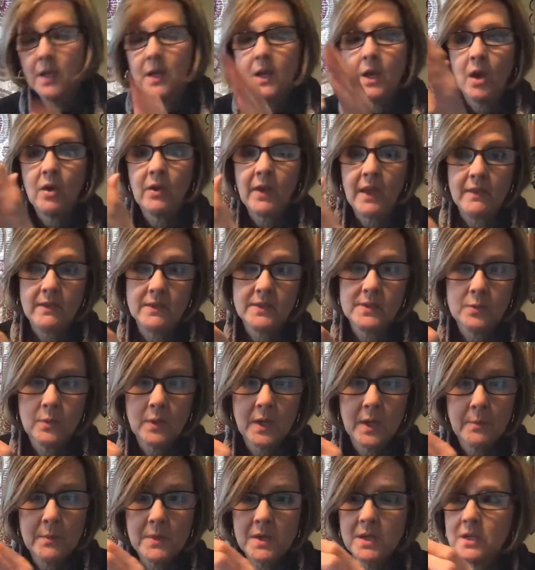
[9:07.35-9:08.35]
Okay, this is what
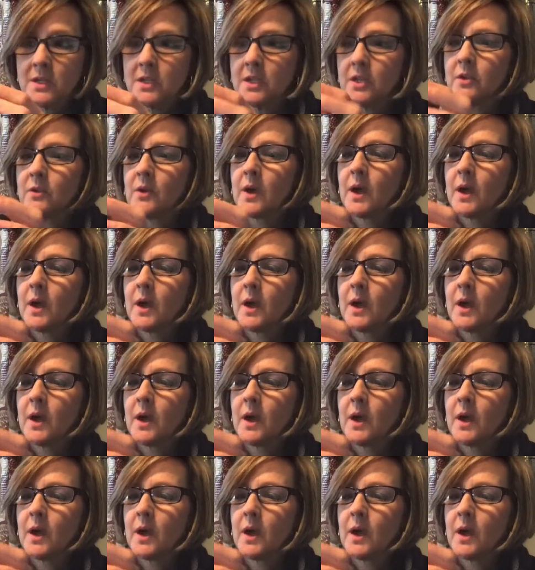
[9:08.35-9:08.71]
I'm going to do.